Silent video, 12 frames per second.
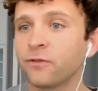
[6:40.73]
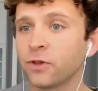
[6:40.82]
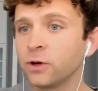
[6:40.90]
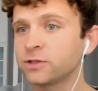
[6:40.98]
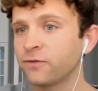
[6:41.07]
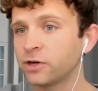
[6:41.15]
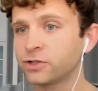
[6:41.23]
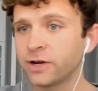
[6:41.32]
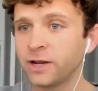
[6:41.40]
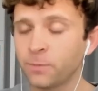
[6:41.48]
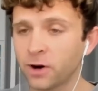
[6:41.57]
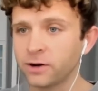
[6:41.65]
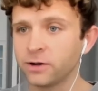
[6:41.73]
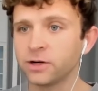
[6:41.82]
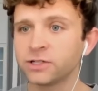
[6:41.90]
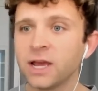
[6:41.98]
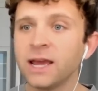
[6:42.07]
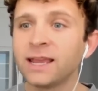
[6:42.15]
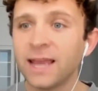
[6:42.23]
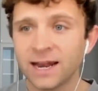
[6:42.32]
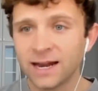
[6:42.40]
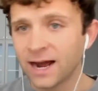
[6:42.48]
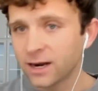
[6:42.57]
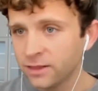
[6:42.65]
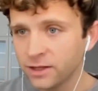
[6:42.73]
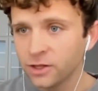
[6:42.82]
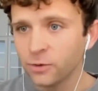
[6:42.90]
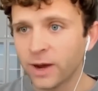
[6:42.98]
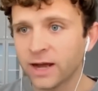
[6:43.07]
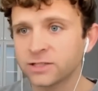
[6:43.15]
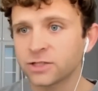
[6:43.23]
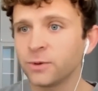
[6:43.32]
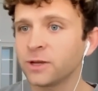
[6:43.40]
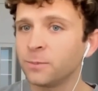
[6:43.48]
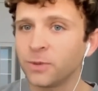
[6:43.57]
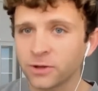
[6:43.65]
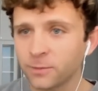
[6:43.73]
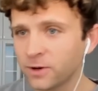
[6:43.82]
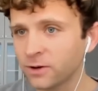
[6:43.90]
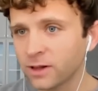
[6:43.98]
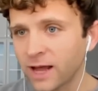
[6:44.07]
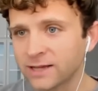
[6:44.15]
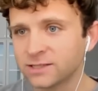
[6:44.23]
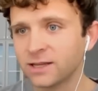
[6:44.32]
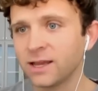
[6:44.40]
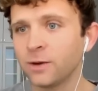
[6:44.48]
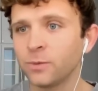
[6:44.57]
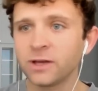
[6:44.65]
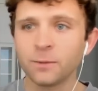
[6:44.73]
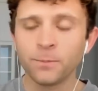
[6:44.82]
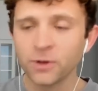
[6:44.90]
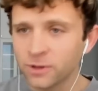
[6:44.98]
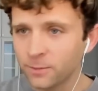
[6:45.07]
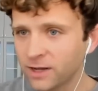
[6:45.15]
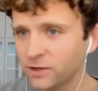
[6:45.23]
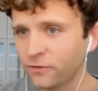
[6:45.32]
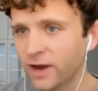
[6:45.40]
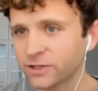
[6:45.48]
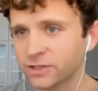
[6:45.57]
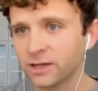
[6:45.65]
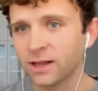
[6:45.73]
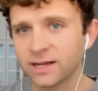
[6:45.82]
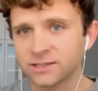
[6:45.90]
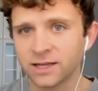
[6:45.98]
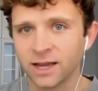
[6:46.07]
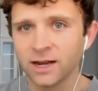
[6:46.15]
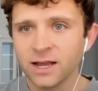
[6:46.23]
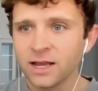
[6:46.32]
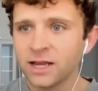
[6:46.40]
flows of our trade partners get it out of the US so we can build a middle class again. We can build a manufacturing class again.